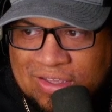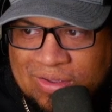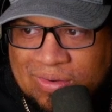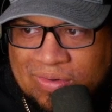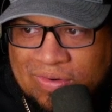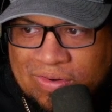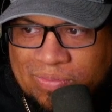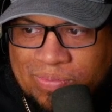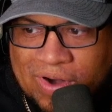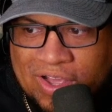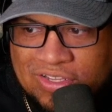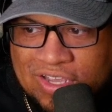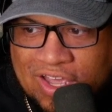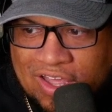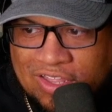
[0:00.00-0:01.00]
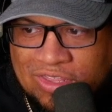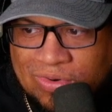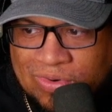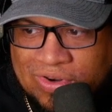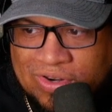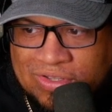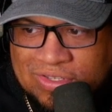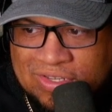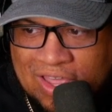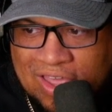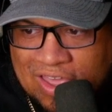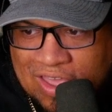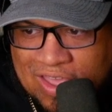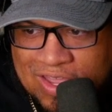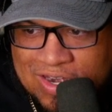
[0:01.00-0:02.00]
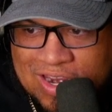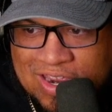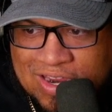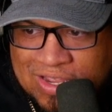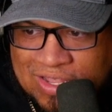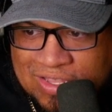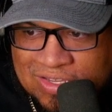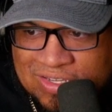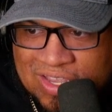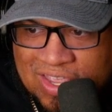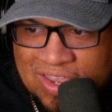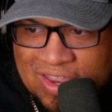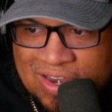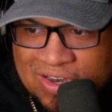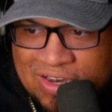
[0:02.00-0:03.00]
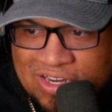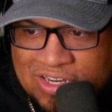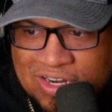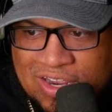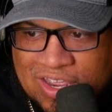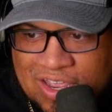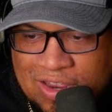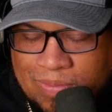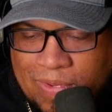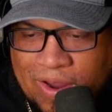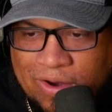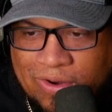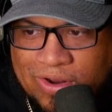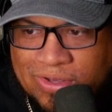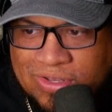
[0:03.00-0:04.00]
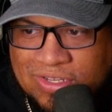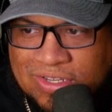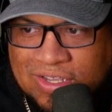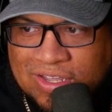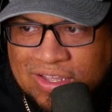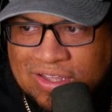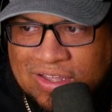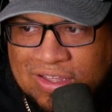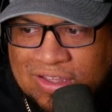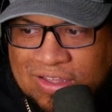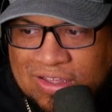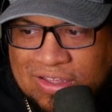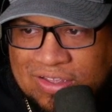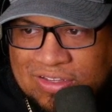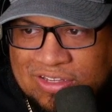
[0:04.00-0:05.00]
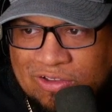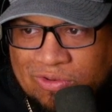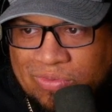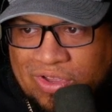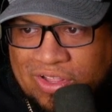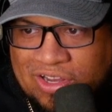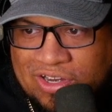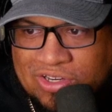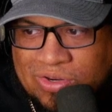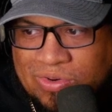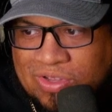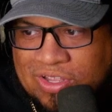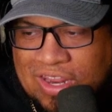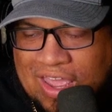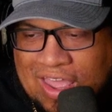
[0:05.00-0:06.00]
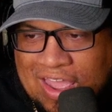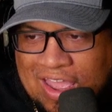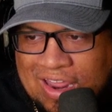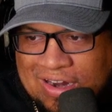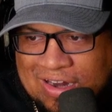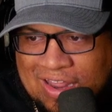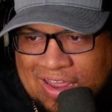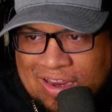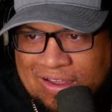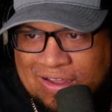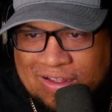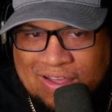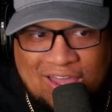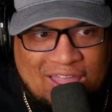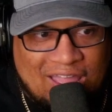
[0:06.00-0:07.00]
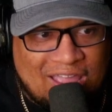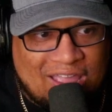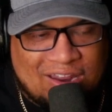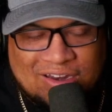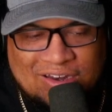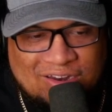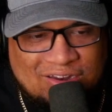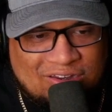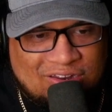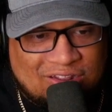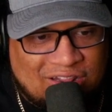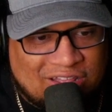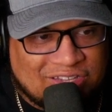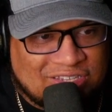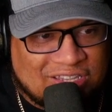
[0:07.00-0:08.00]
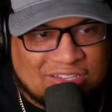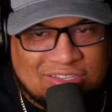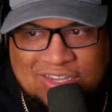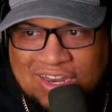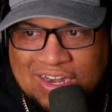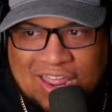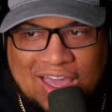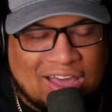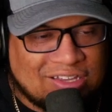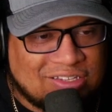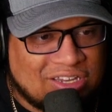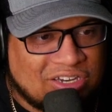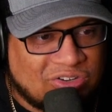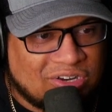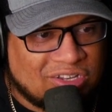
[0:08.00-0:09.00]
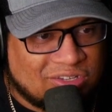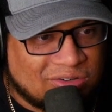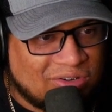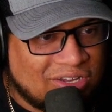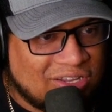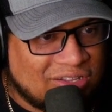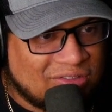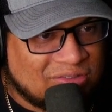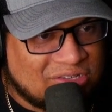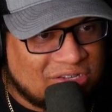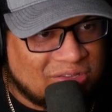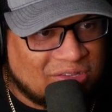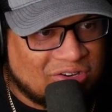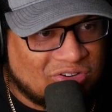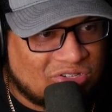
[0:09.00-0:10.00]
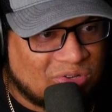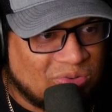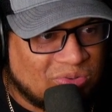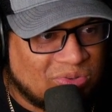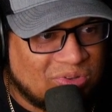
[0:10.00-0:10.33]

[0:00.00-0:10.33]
Bryce Hawthorne, Ty Hudkins, and Shaheed Barrows. So really and truly, they had like less than 10 guys that transferred in to their school.